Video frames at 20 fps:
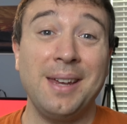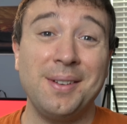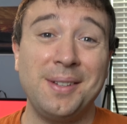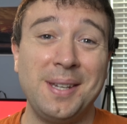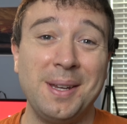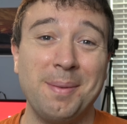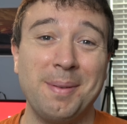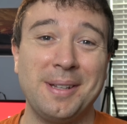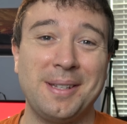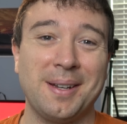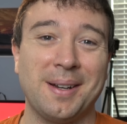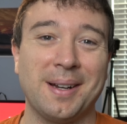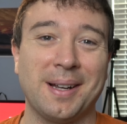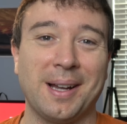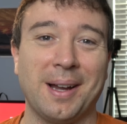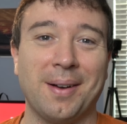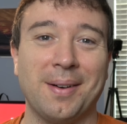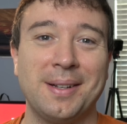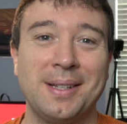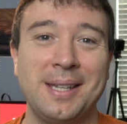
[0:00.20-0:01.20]
YouTube, it's
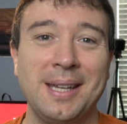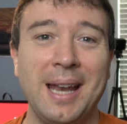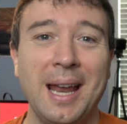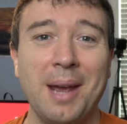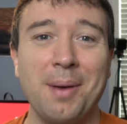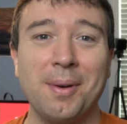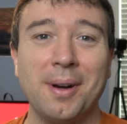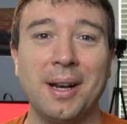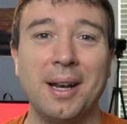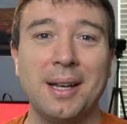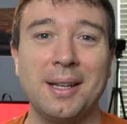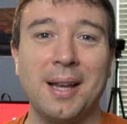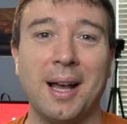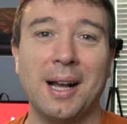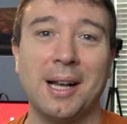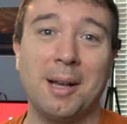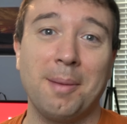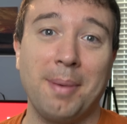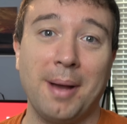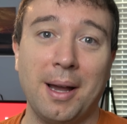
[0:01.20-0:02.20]
Urgo, and today we're going to
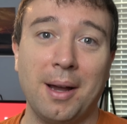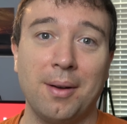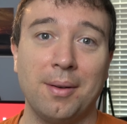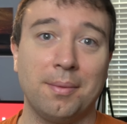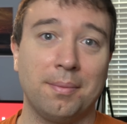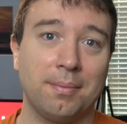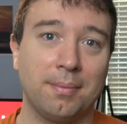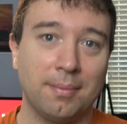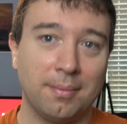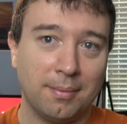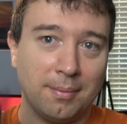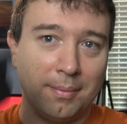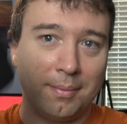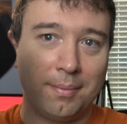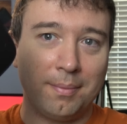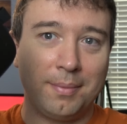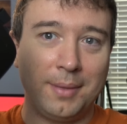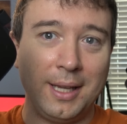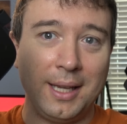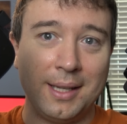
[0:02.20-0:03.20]
talk about
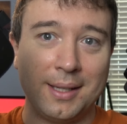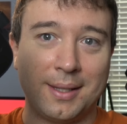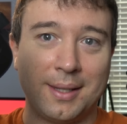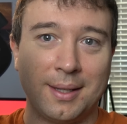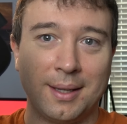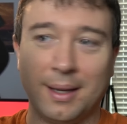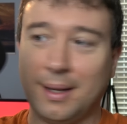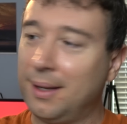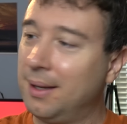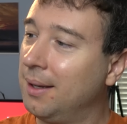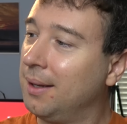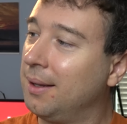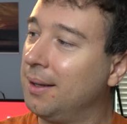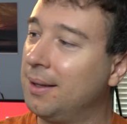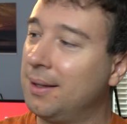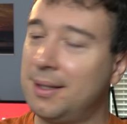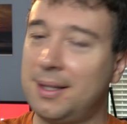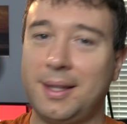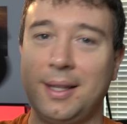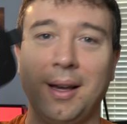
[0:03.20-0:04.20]
these.
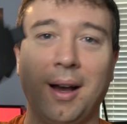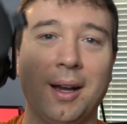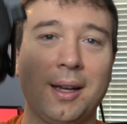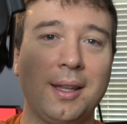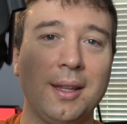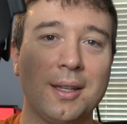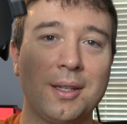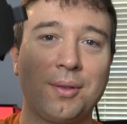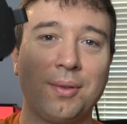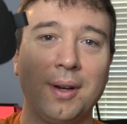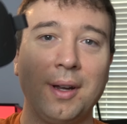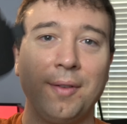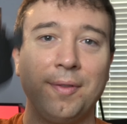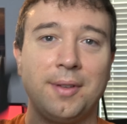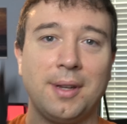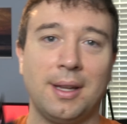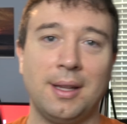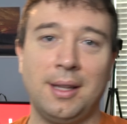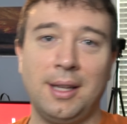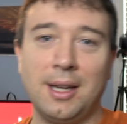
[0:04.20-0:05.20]
This is the Oculus
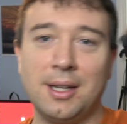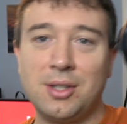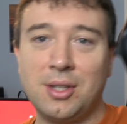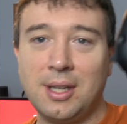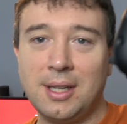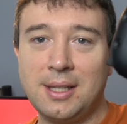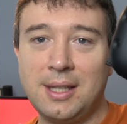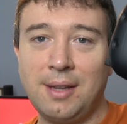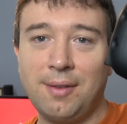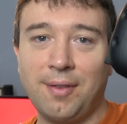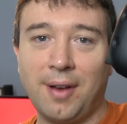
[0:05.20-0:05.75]
Rift and the HTC